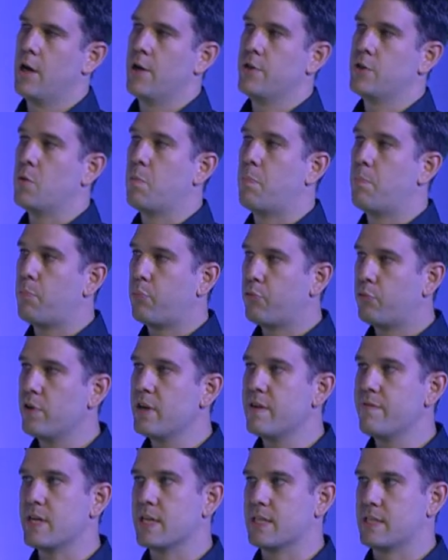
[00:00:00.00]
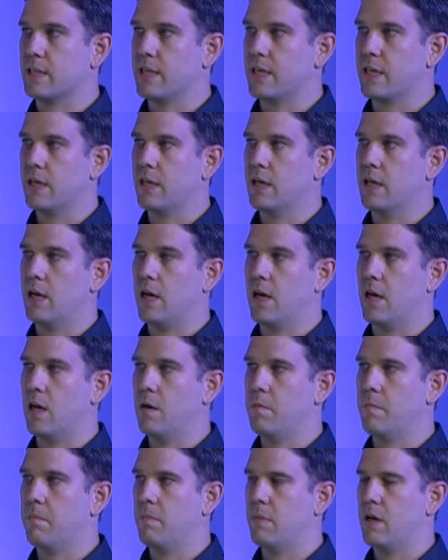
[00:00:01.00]
So previously,
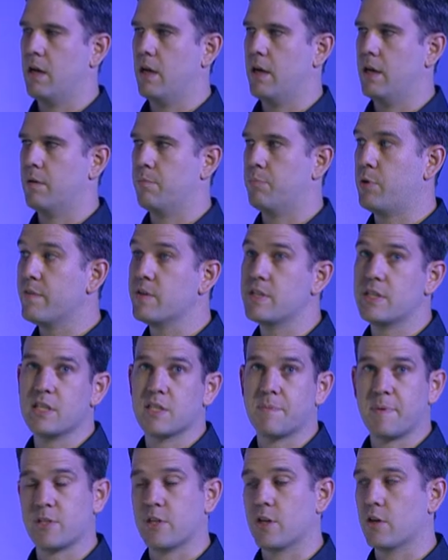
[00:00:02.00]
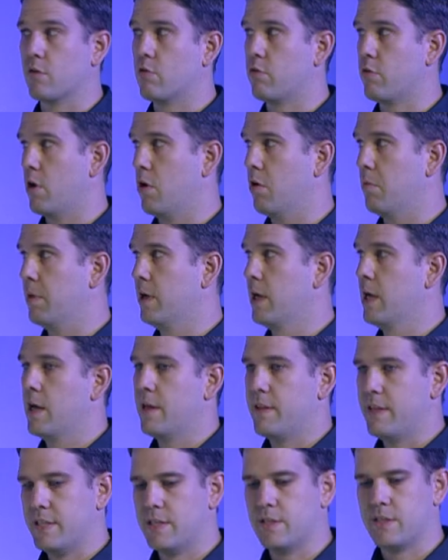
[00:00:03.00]
um, and previously especially in Chrome,
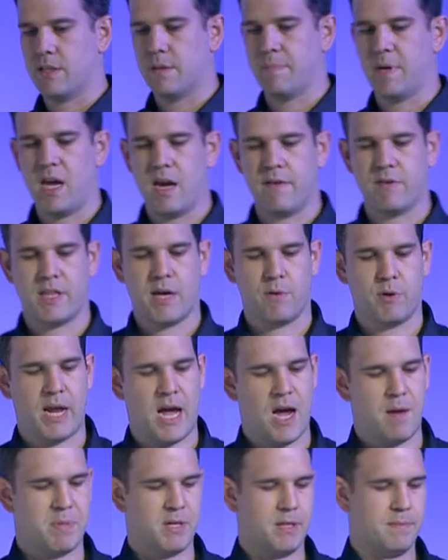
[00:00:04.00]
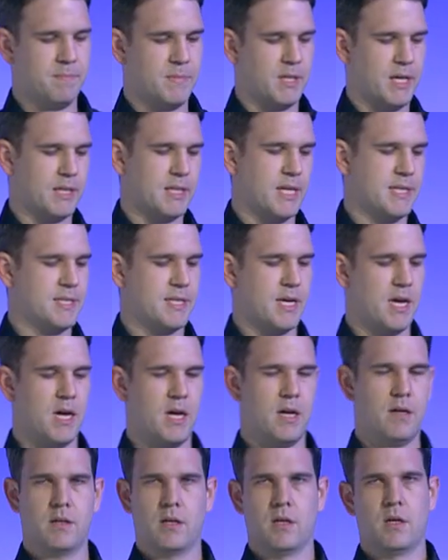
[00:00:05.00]
this is the behavior that would happen. Like let's
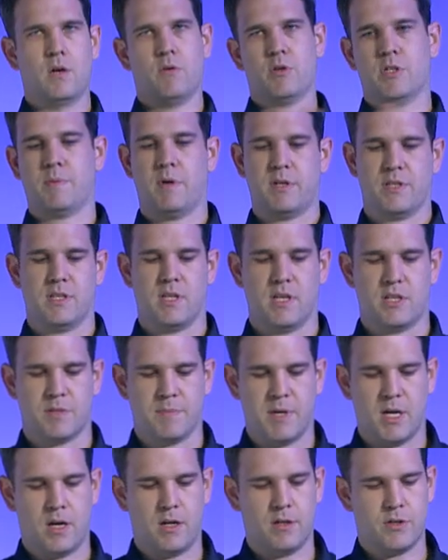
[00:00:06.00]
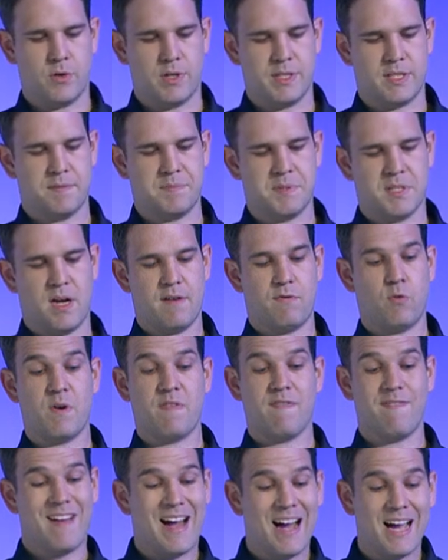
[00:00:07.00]
say we're just parsing HTML, doing some stuff, we
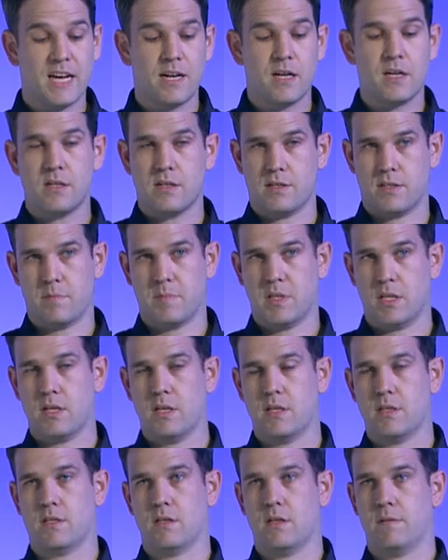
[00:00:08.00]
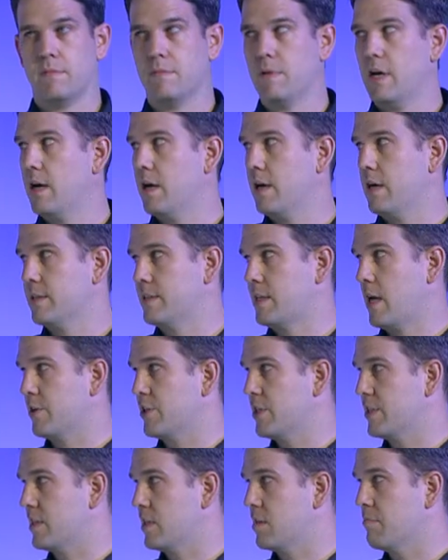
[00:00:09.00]
find some of these uh, style
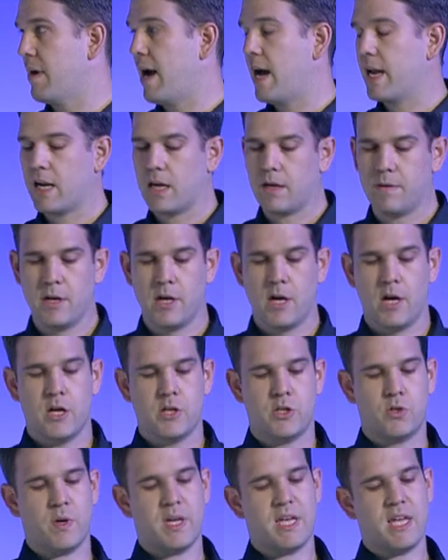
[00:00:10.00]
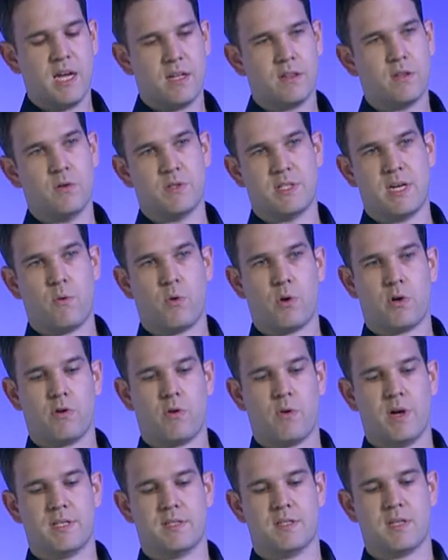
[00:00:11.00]
sheets in the body, so we kick those network
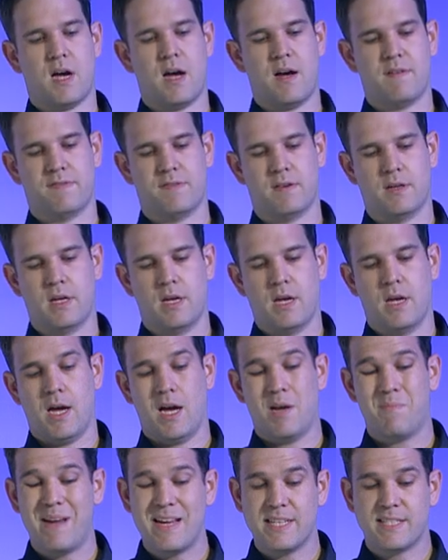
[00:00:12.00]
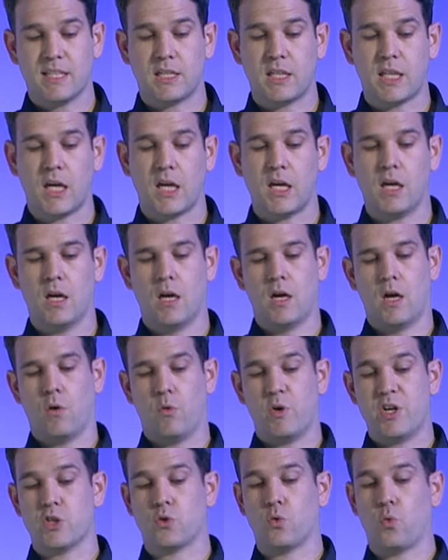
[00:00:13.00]
requests off, and basically,
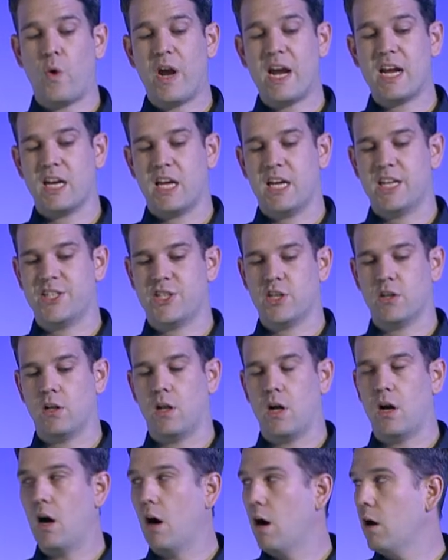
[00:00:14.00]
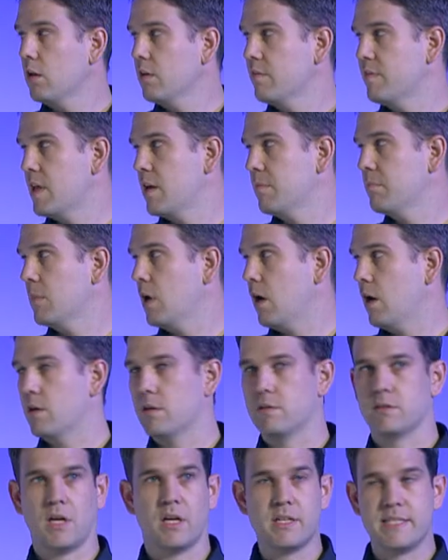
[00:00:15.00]
we just wait until all of them are
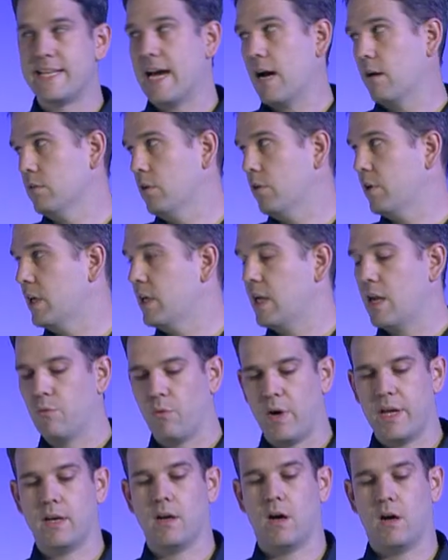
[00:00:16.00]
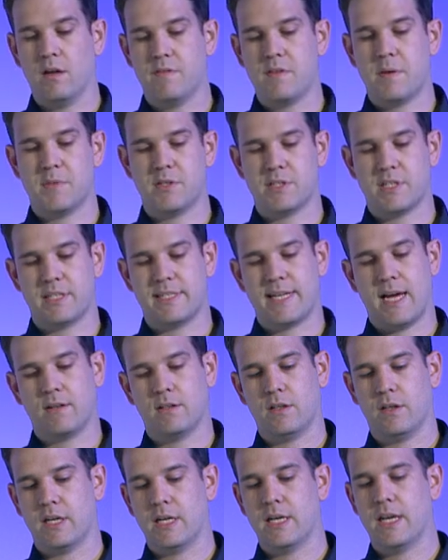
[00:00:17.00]
done downloading. And when all of them are done
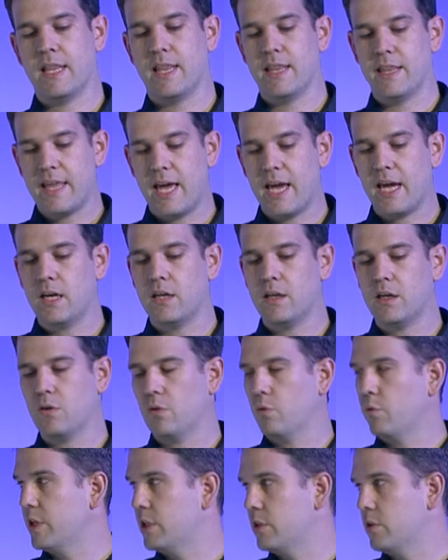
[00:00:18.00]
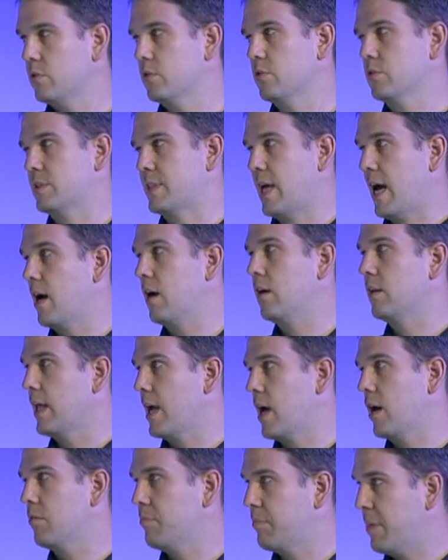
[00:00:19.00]
downloading, then we do style,
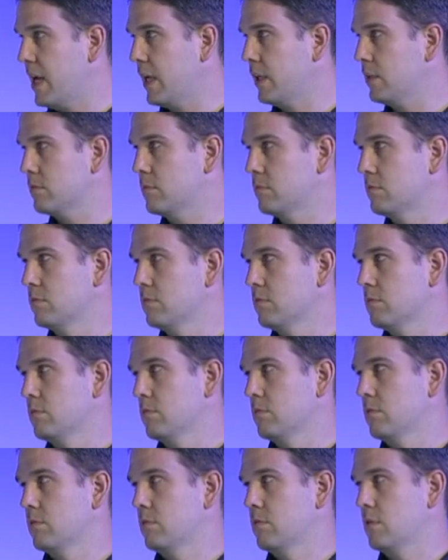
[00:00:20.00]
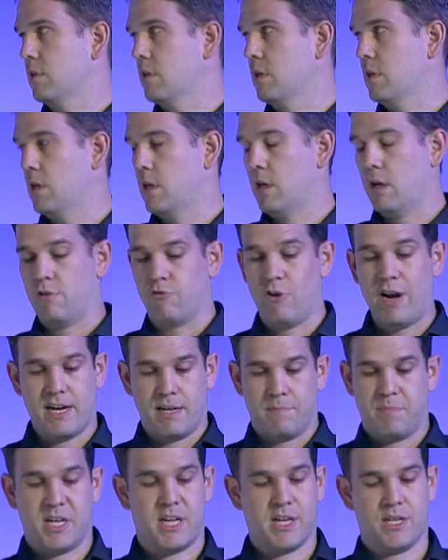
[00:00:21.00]
layout, and paint. Oh, that seems not great.
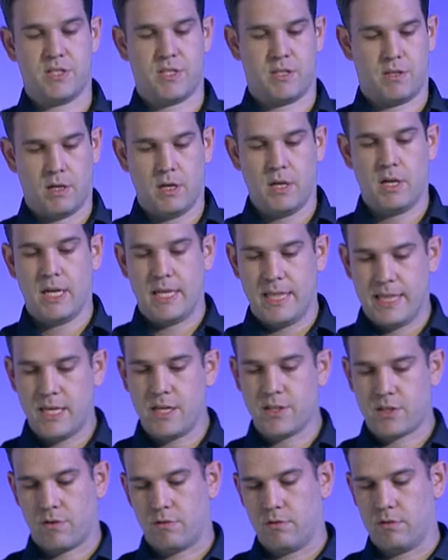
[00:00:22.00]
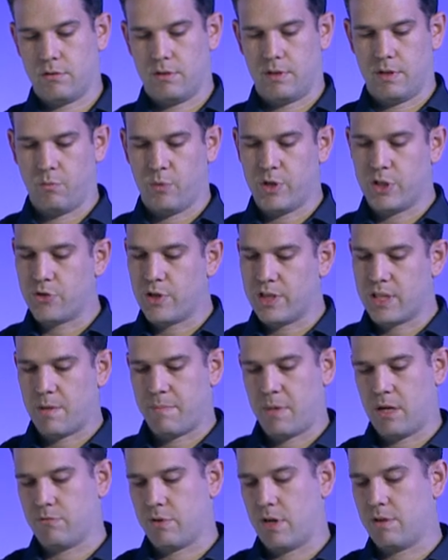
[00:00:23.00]
Right, because these are, we treat
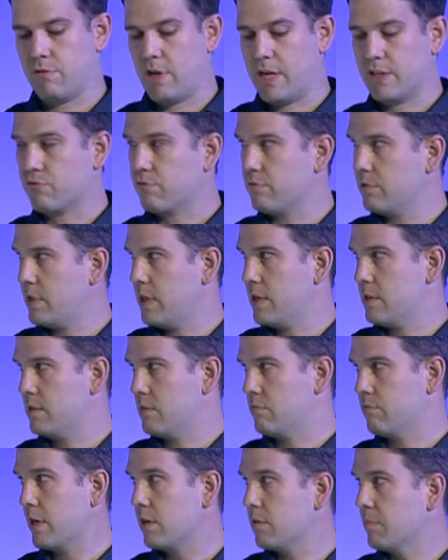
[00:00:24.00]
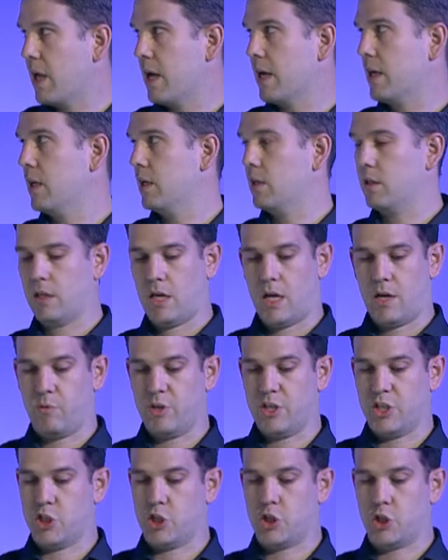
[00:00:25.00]
them as, as render blocking, and
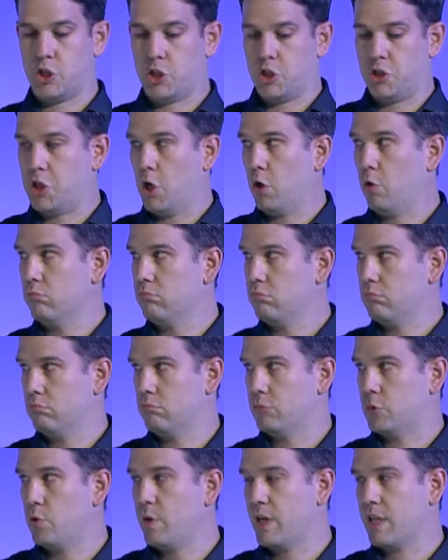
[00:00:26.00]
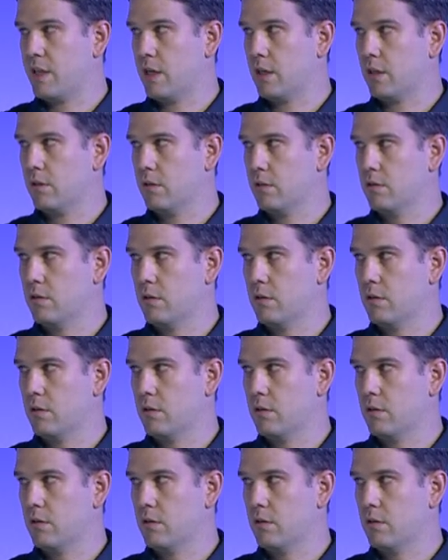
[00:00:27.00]
we just don't do anything.